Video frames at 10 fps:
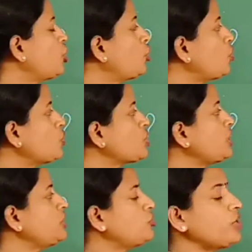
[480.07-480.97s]
grows
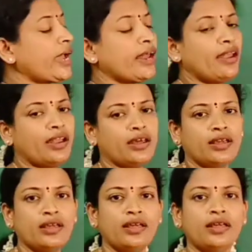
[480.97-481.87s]
into hen.
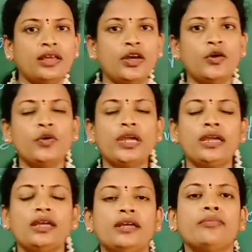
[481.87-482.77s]

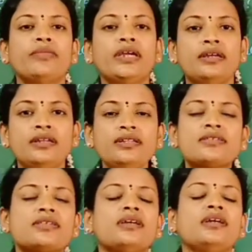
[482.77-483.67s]
Okay,
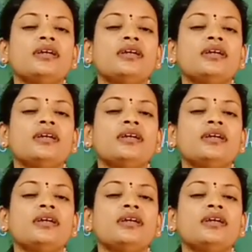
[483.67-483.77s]
means